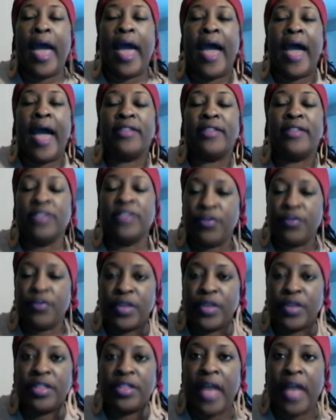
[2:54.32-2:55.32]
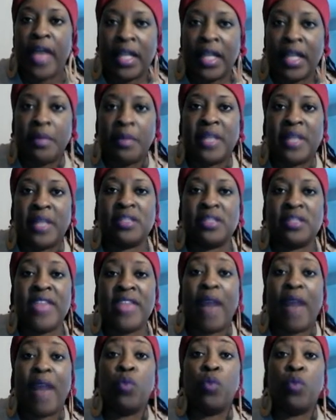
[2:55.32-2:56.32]
at different elements
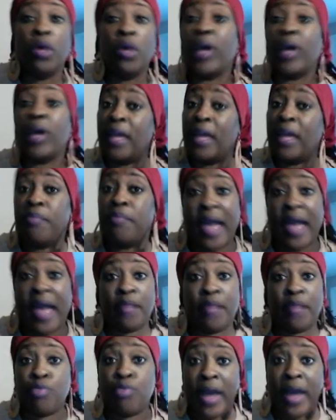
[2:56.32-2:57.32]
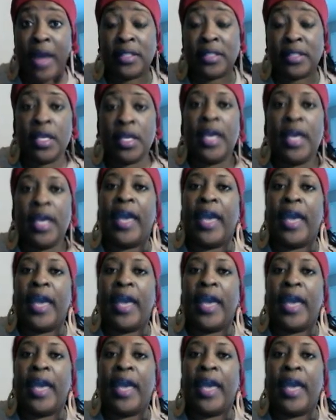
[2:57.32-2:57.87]
that will impact price.